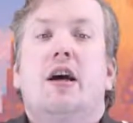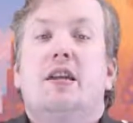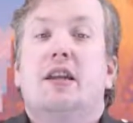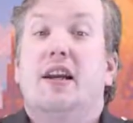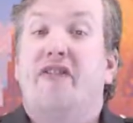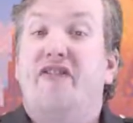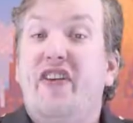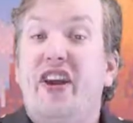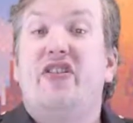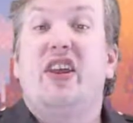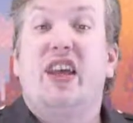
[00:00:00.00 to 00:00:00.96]
to
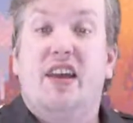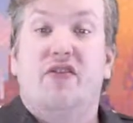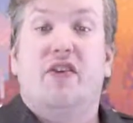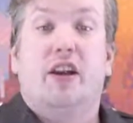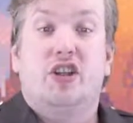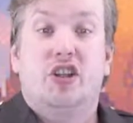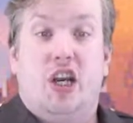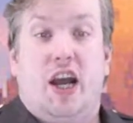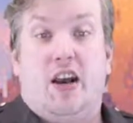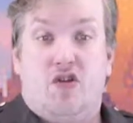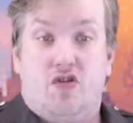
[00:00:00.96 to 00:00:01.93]
defeat the evil
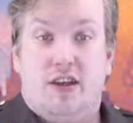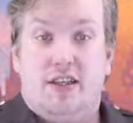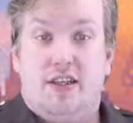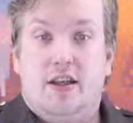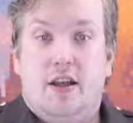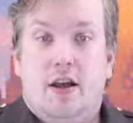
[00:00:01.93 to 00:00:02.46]
enchantress.